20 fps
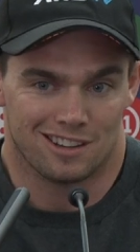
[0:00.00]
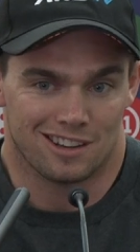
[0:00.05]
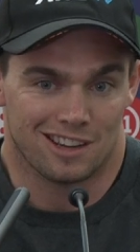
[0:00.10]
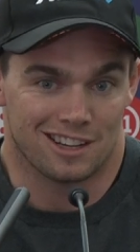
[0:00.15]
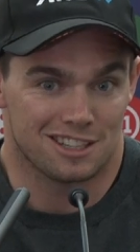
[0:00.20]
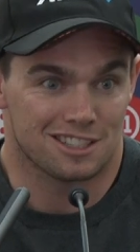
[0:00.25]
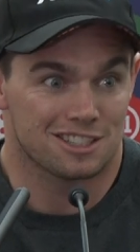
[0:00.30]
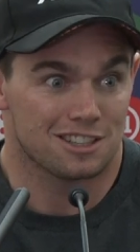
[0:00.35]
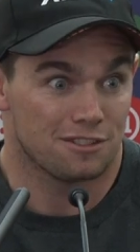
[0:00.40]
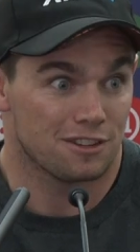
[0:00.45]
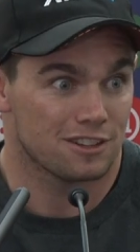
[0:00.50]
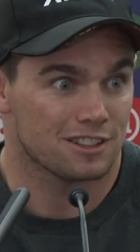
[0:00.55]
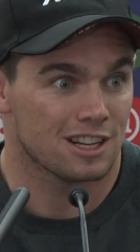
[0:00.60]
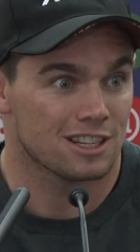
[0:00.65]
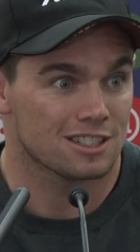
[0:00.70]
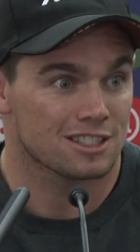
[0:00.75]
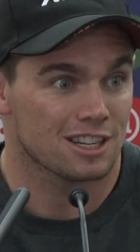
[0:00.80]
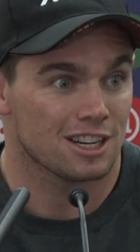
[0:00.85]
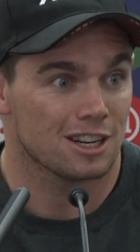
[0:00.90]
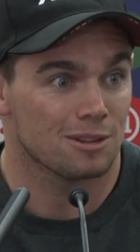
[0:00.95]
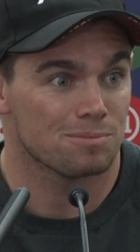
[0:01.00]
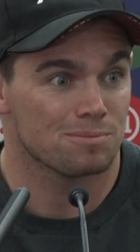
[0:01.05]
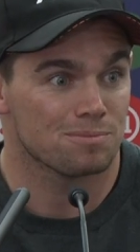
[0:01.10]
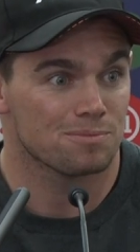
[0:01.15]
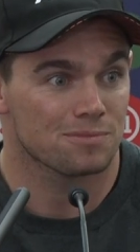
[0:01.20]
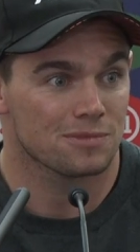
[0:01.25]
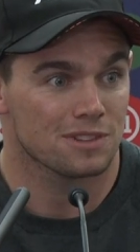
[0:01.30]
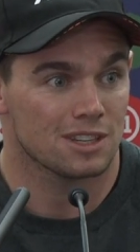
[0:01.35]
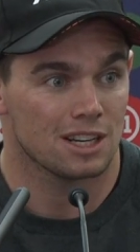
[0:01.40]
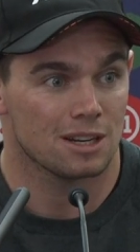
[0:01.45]
I guess, if it does come,
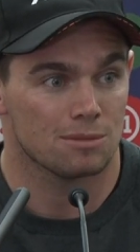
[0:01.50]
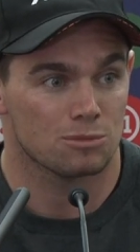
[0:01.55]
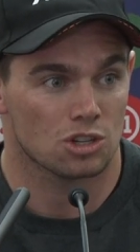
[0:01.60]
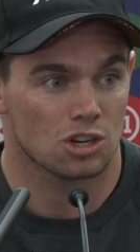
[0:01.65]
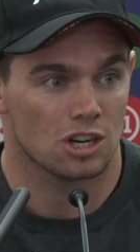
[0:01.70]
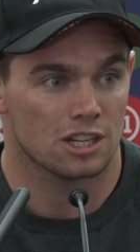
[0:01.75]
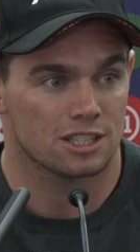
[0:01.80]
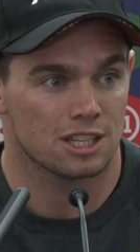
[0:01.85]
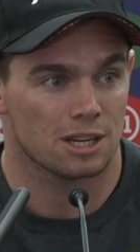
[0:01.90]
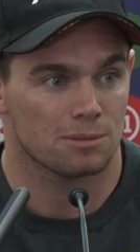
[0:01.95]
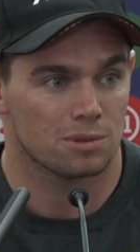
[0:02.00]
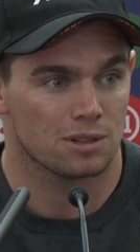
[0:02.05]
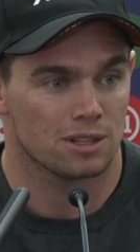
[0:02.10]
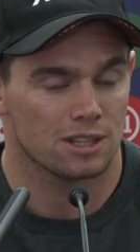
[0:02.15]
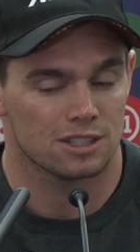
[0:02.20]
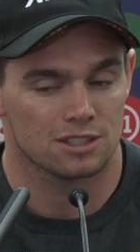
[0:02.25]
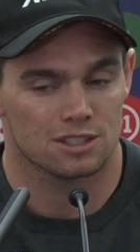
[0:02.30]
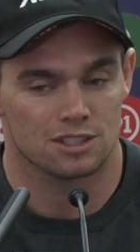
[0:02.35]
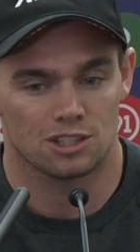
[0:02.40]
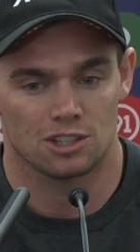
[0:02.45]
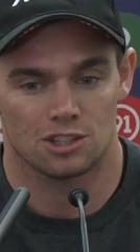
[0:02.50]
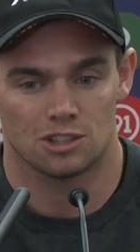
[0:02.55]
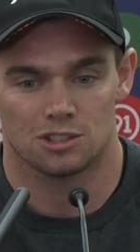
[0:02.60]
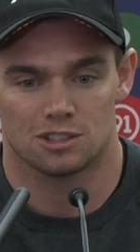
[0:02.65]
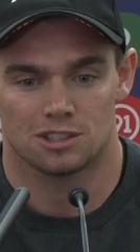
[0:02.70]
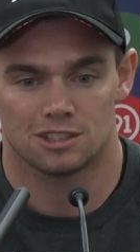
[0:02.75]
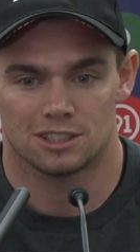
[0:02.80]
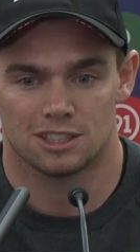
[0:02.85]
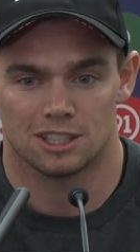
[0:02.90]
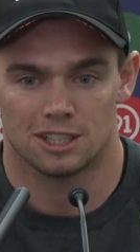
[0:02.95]
try adapt to that. So
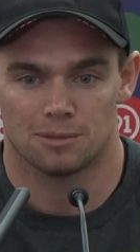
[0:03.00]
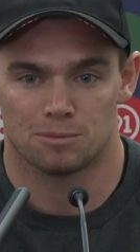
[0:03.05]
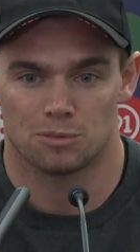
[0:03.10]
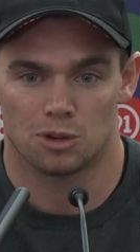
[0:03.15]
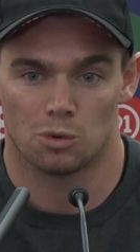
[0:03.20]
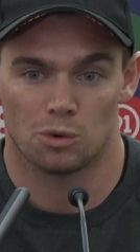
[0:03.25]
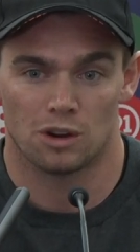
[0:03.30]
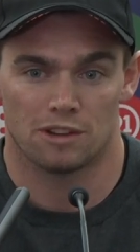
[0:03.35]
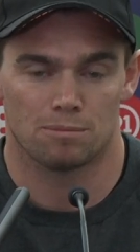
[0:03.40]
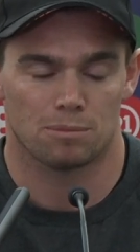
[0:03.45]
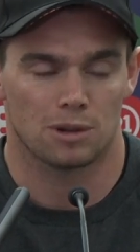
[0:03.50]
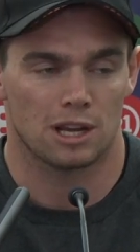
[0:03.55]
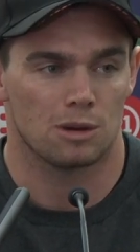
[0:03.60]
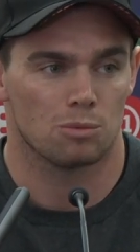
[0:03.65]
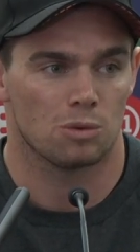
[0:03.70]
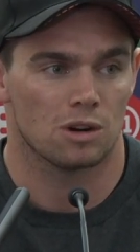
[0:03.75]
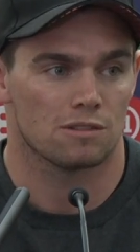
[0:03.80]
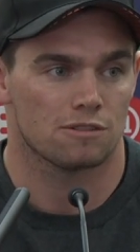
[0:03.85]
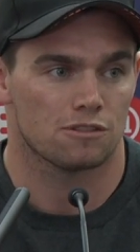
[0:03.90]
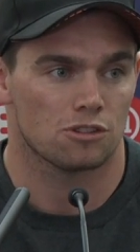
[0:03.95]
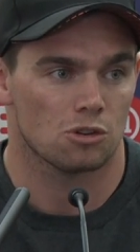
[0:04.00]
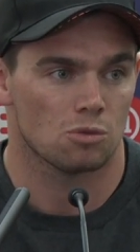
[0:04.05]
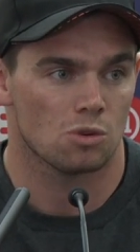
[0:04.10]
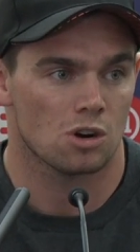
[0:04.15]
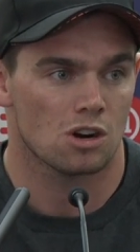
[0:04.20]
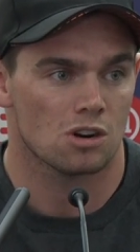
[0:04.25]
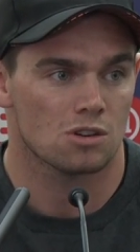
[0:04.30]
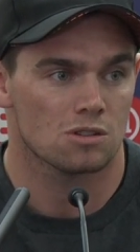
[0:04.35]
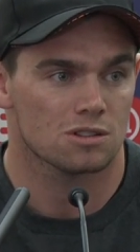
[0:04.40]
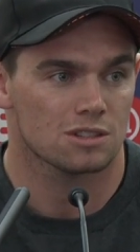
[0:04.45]
we haven't played one for a
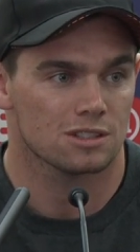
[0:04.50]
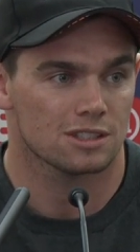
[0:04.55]
while,